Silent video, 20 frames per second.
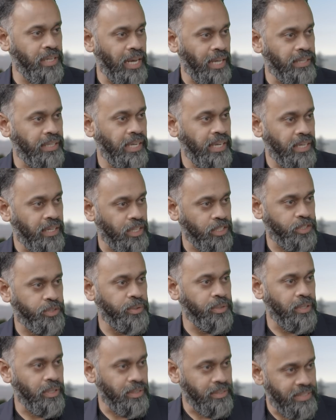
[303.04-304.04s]
at the
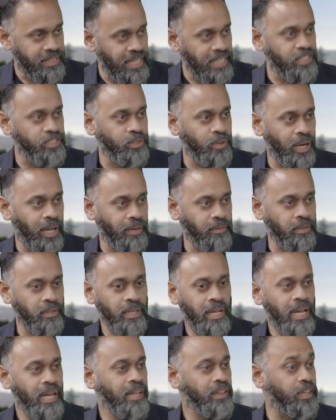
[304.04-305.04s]
industrial sensor level.
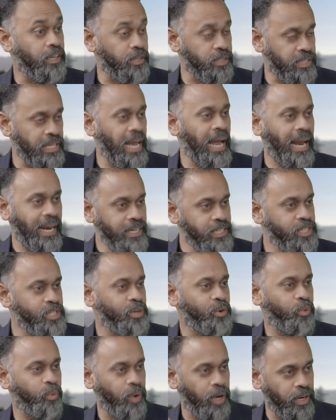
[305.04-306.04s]
There is edge,
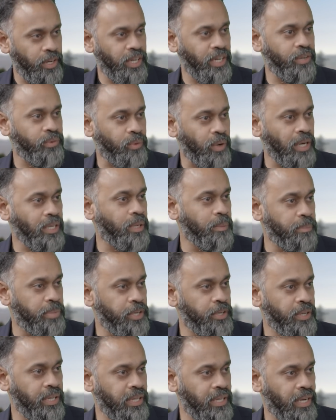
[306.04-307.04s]
where you can run
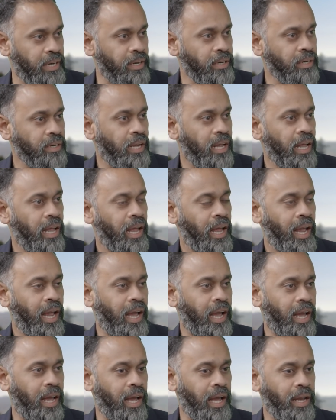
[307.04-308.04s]
computing there.
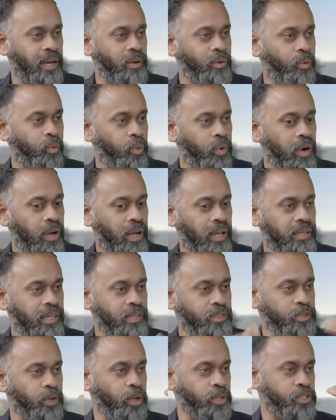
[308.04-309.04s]
And
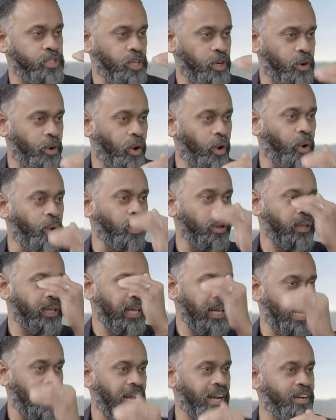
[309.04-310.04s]
there's also all
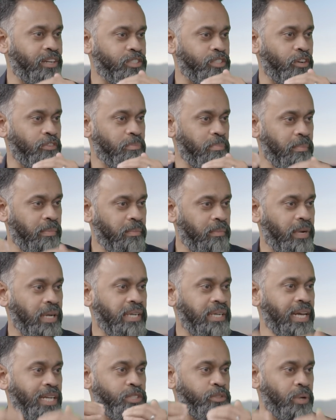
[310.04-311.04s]
the layers of
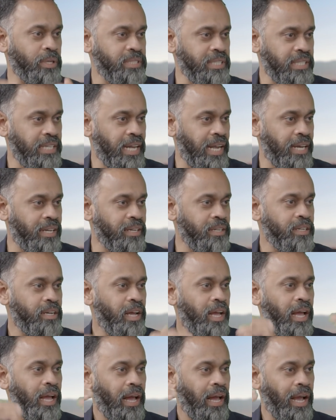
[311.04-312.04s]
contextualizing data,
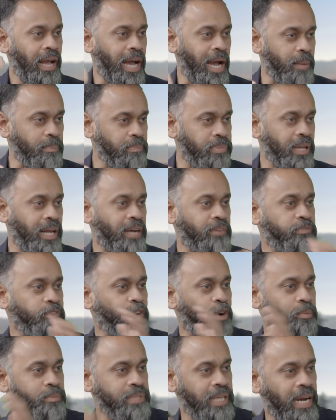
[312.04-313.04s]
app
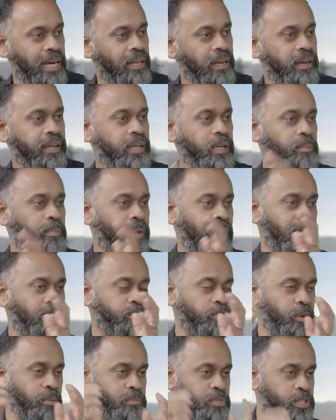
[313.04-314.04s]
platforms, analytical
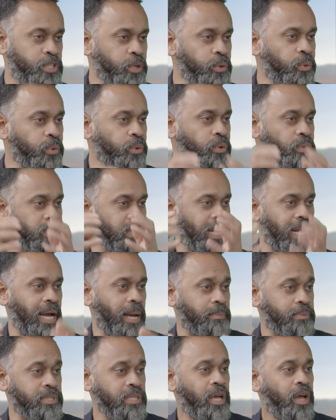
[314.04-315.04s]
platforms, tools, and
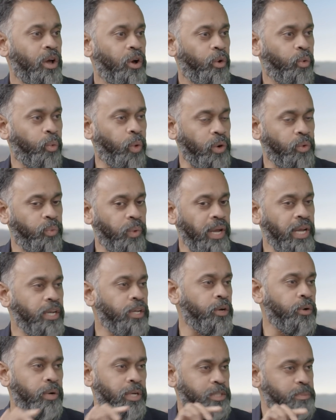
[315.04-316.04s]
apps. What we
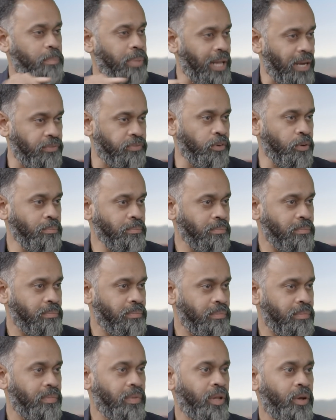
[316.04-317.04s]
do is platform,
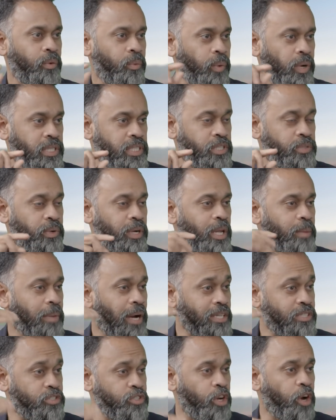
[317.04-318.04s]
okay. which is really
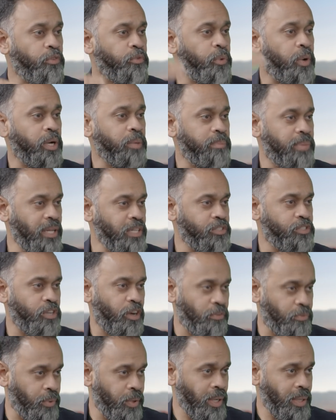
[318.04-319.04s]
about software to build
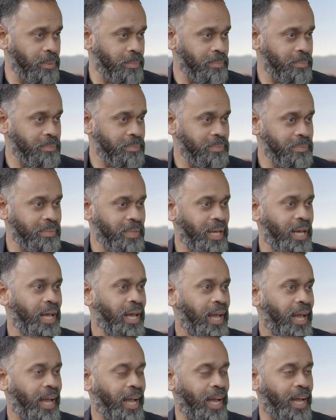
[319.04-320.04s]
software. Okay.
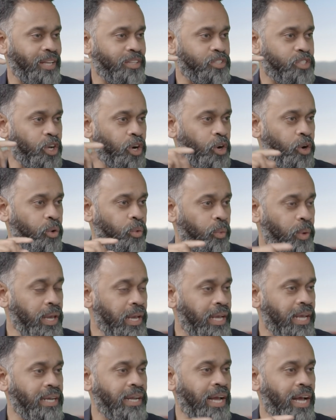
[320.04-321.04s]
And so we
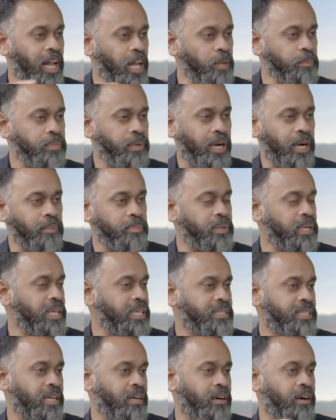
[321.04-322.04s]
can help
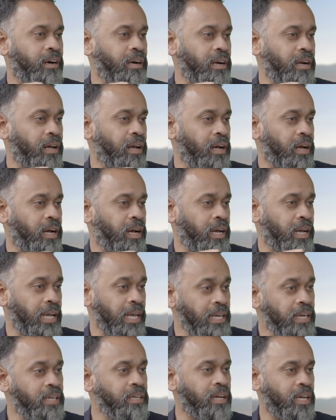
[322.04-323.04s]
companies that are uh,
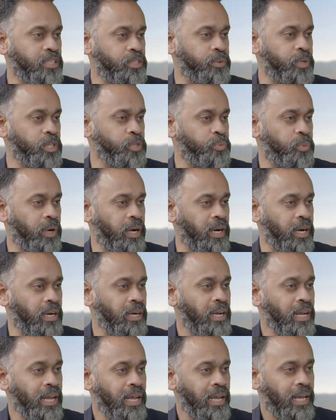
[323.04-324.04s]
in industries
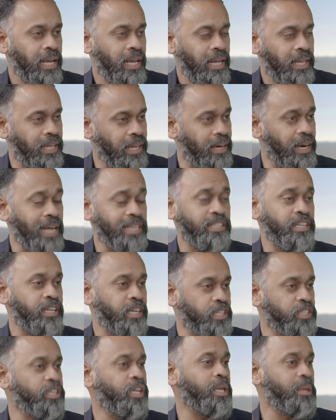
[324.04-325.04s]
where they're actually
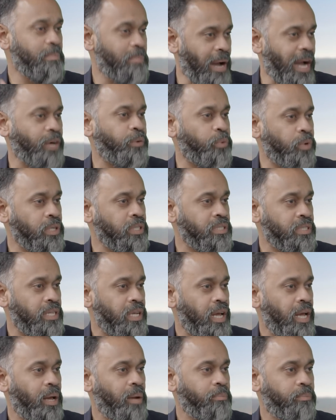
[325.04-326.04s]
digitally backwards.
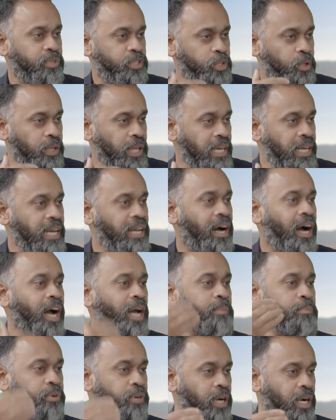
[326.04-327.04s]
So they need
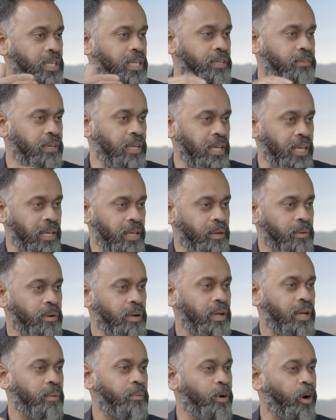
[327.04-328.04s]
high productivity,
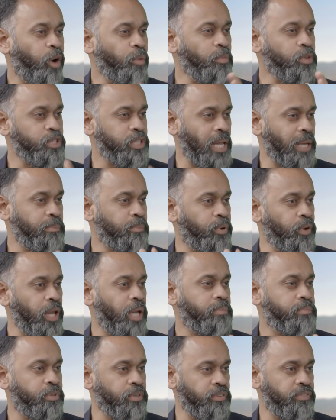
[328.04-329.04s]
almost like
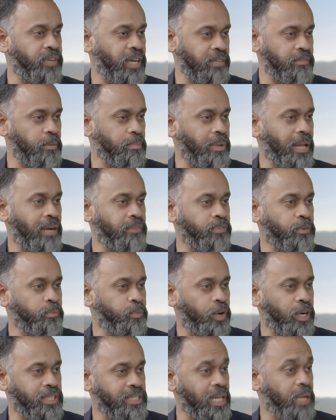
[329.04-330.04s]
bulletproof kind of a platform
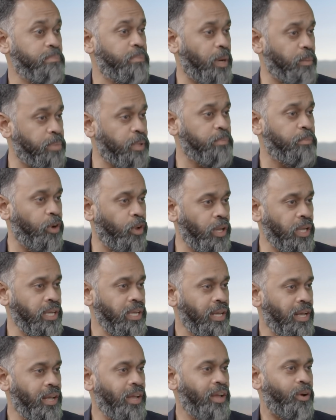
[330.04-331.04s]
where it's like bumper
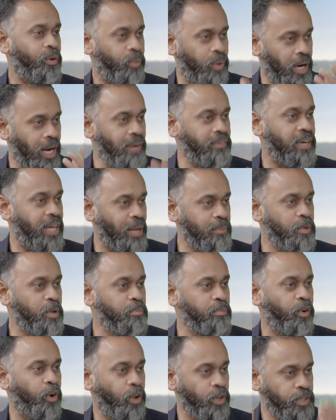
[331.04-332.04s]
bowling, where every time you
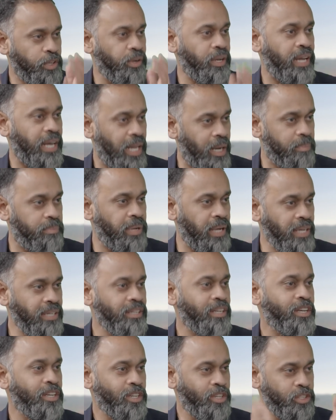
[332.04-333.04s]
bowl, you're going to hit a pin.
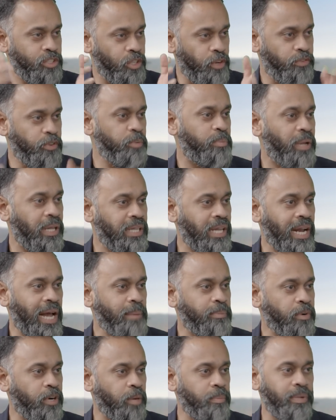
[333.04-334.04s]
So if you build an
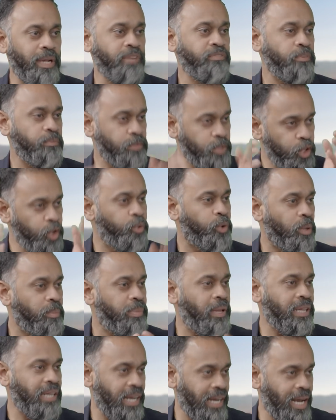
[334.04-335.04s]
app on our platform, you will
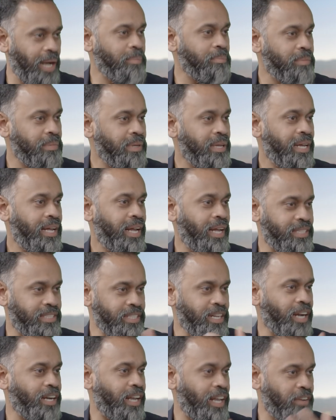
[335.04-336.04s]
build an app. It's
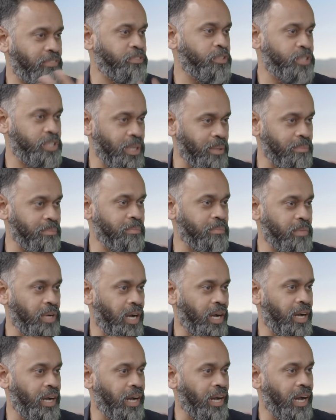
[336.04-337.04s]
not left to some
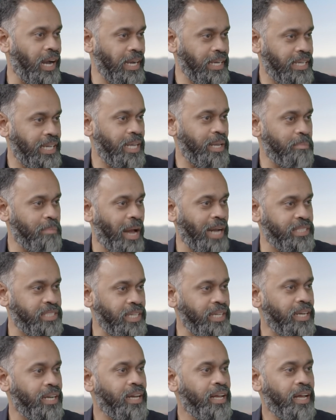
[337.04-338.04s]
uh, IT
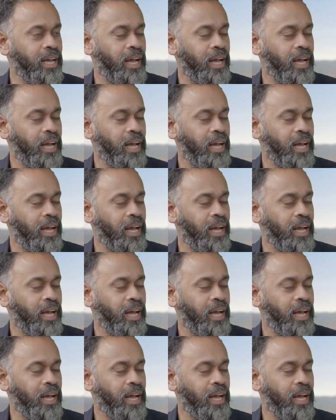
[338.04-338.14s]
magic.